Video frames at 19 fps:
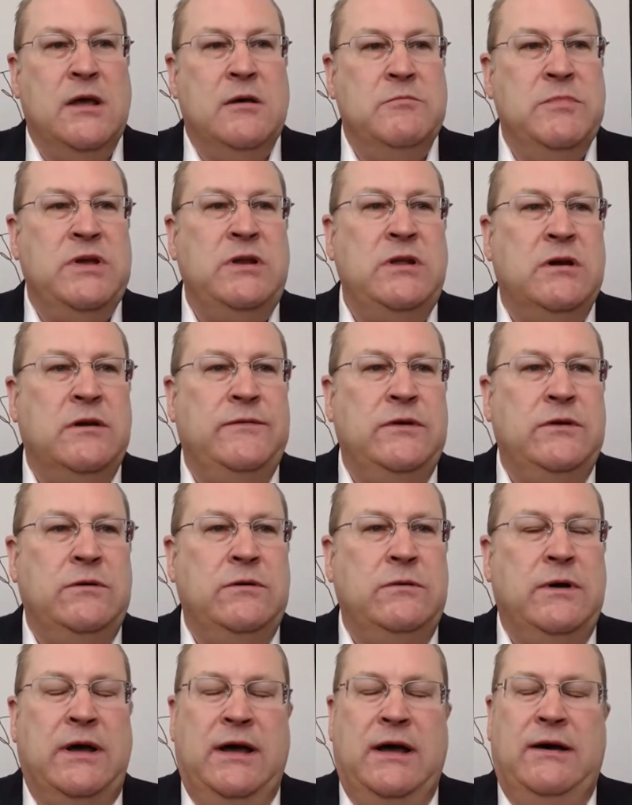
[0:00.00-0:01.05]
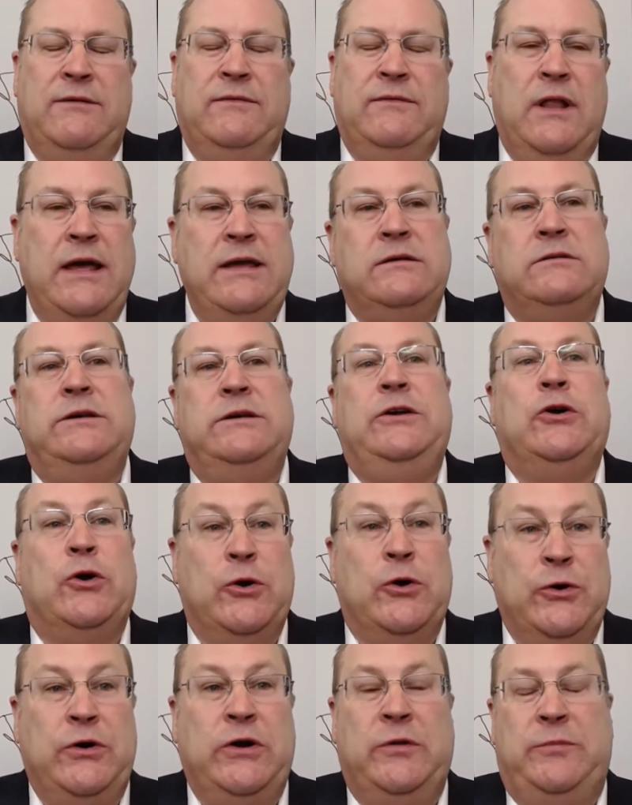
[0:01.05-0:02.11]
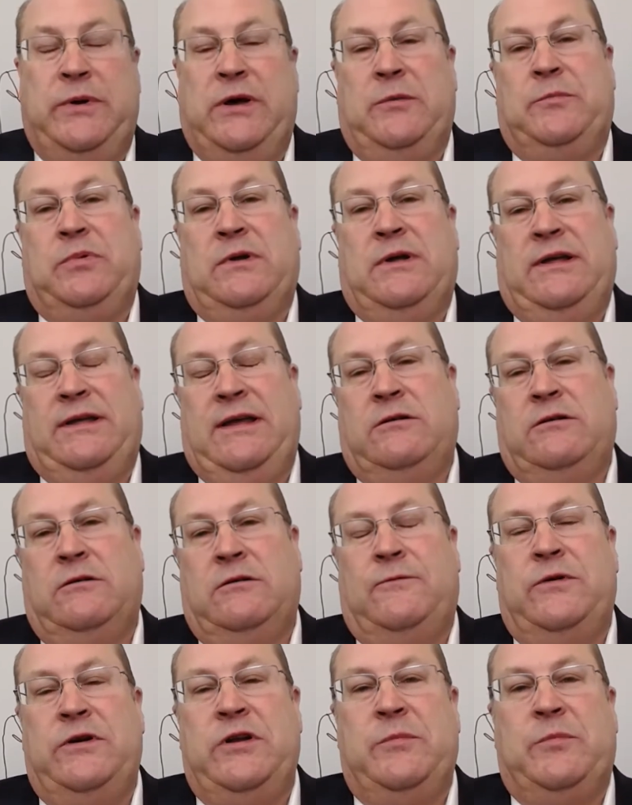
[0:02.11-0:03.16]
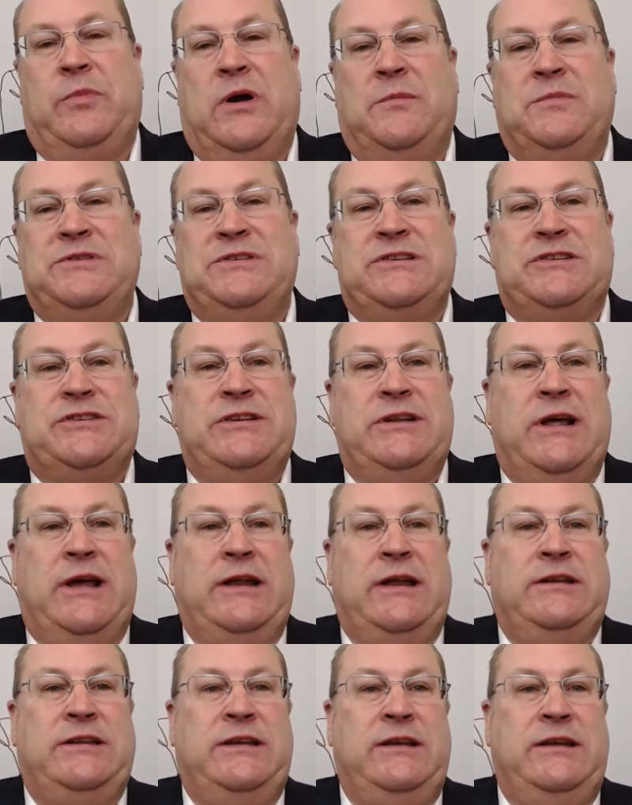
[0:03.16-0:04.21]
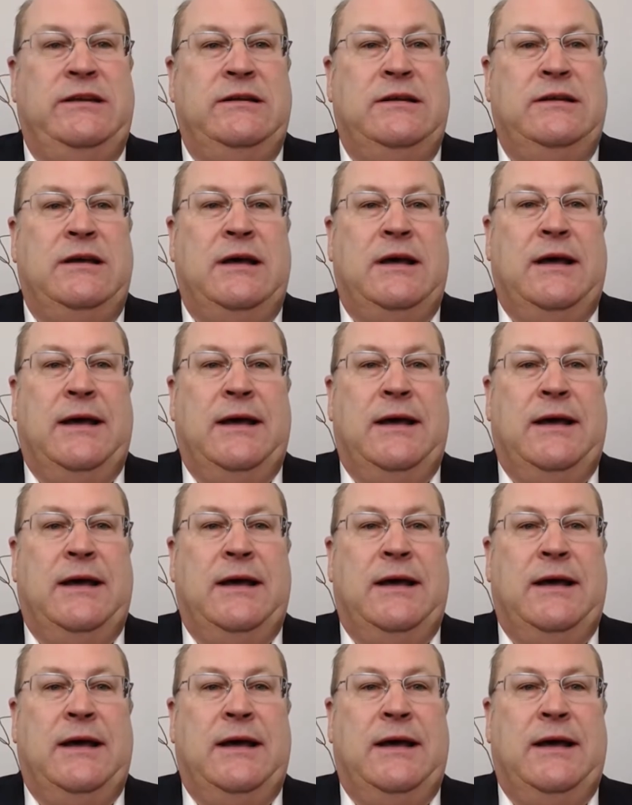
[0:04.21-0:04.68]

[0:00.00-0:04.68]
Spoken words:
Many of you have likely heard about California Proposition 19